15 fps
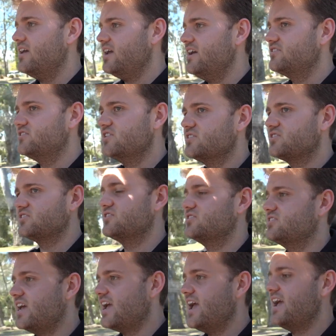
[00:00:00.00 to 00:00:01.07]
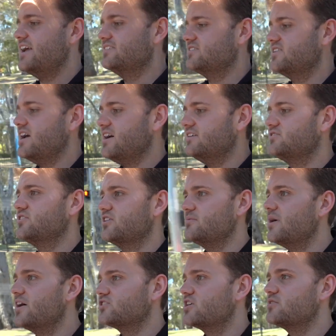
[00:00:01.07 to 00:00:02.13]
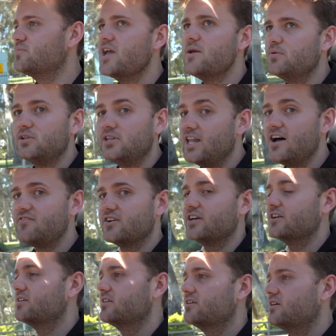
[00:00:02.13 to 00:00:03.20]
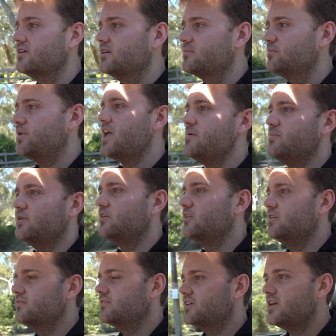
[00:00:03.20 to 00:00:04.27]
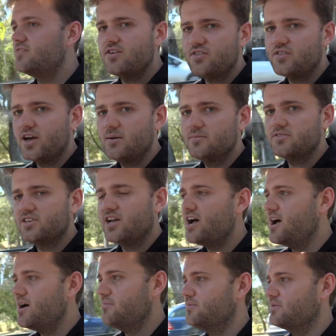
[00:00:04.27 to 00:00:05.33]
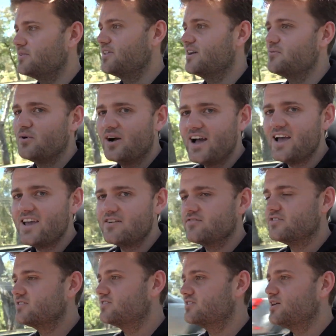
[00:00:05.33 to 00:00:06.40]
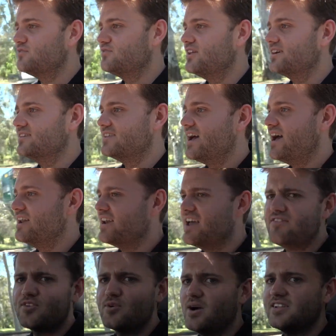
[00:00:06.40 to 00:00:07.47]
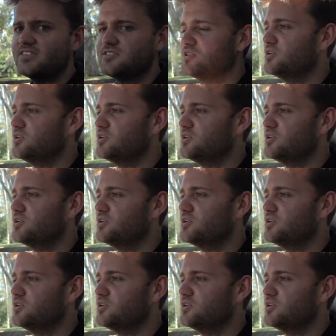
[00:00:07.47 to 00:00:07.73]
it just stands out so much, and people love it. People give you thumbs up and they wave and stuff like that, and everyone's